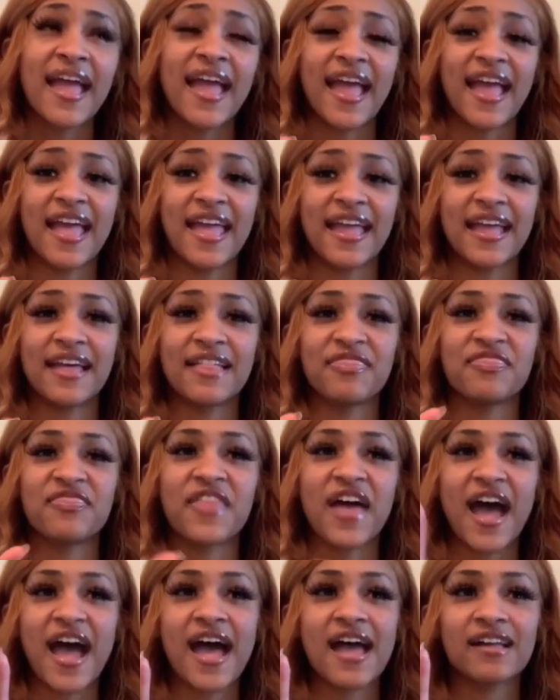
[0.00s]
And
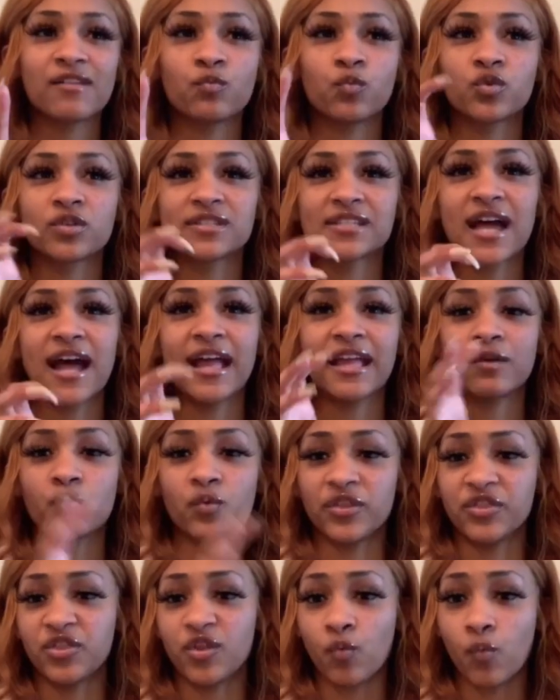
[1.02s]
that will tie in
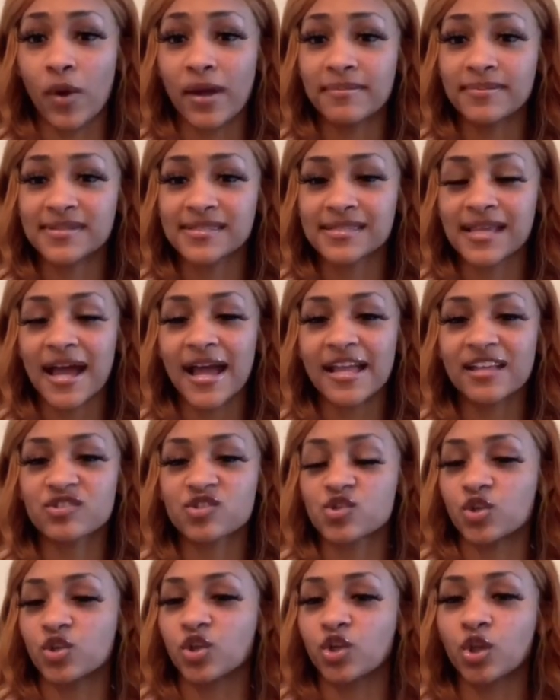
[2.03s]
with the website.
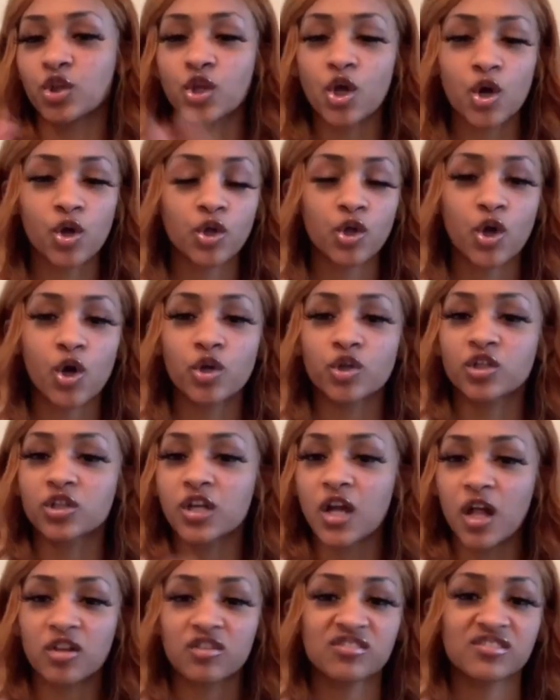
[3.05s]
So your logo, your
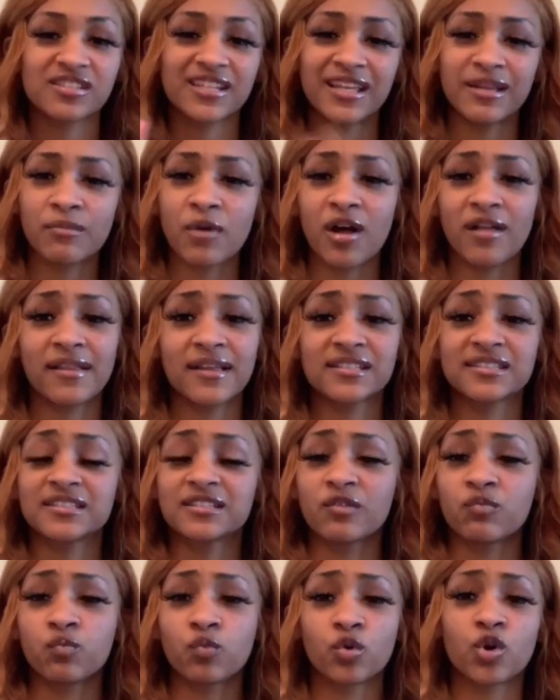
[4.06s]
color scheme, all that
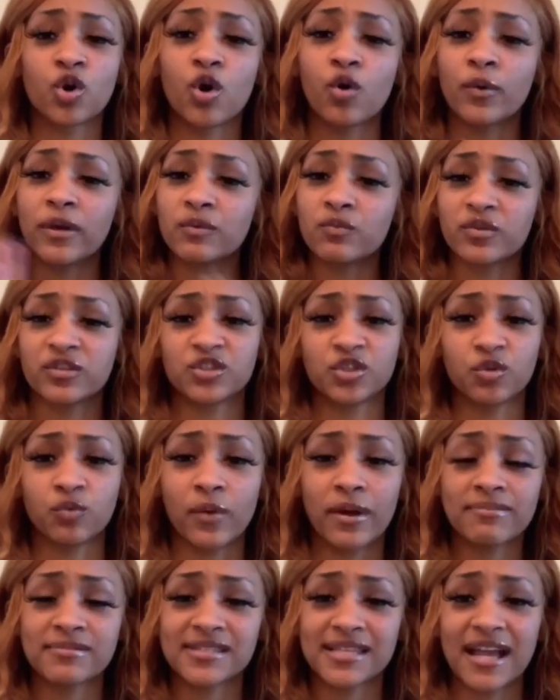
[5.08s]
stuff will go in with your
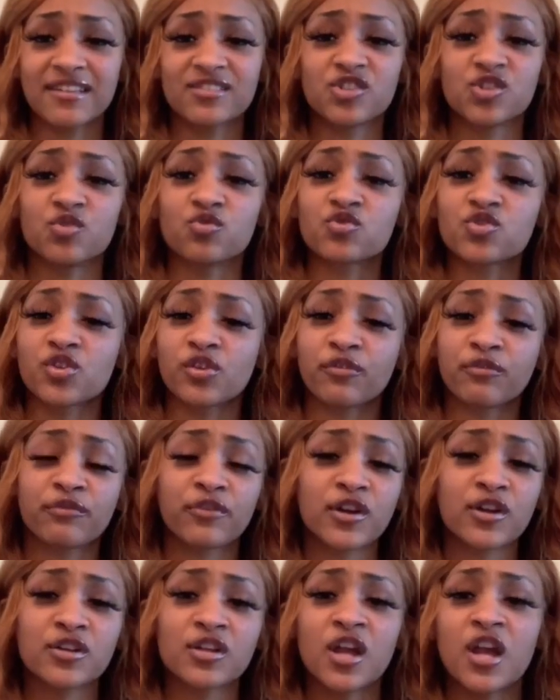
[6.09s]
website too. So
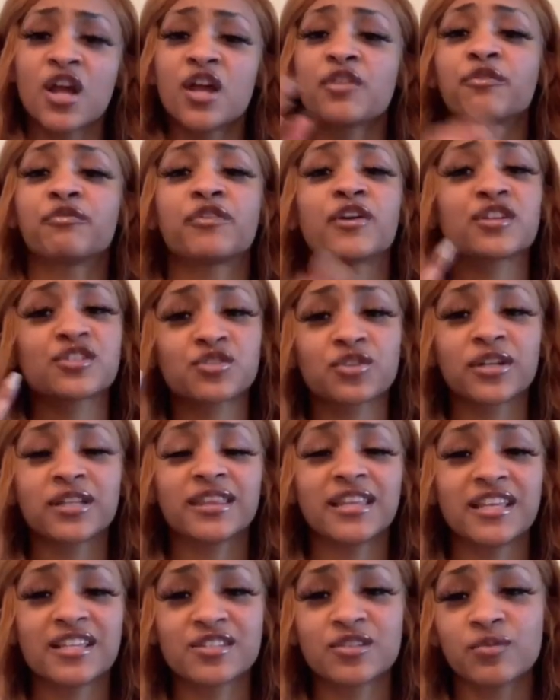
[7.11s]
the first three
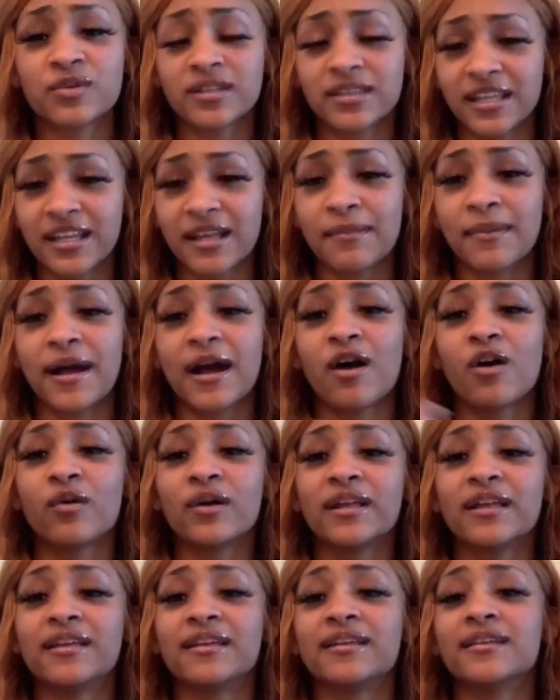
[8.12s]
things you want to think
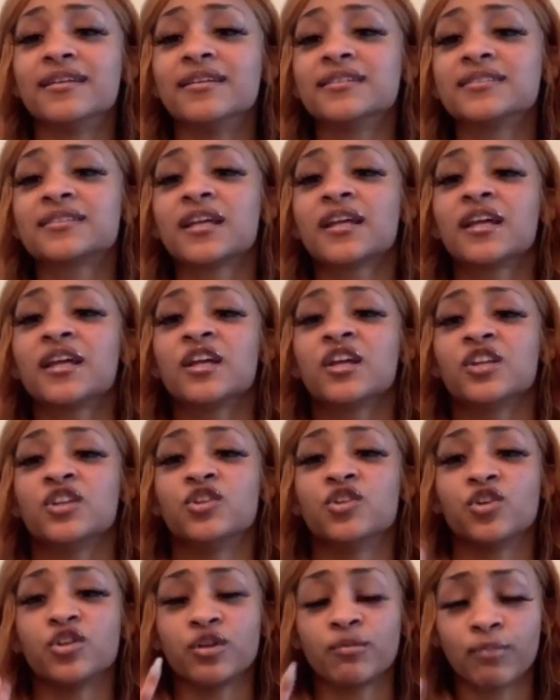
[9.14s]
about is, you
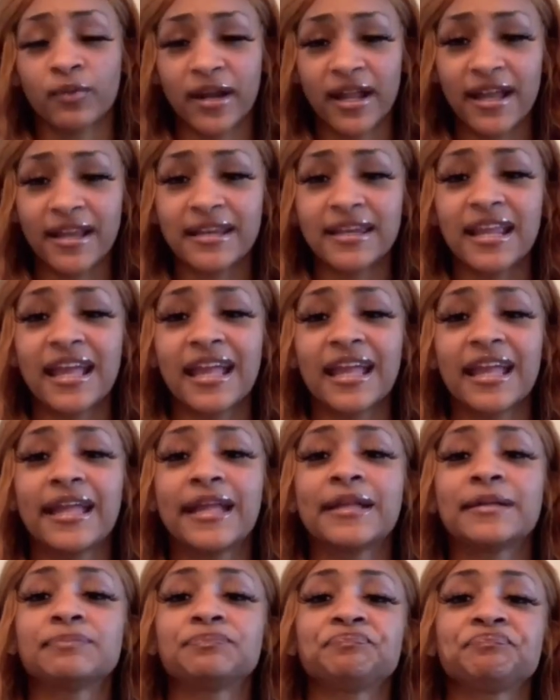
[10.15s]
know, your brand
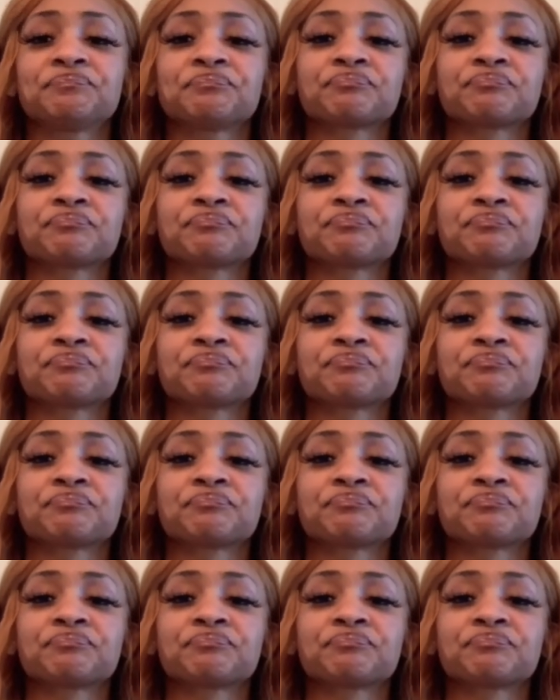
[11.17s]
name,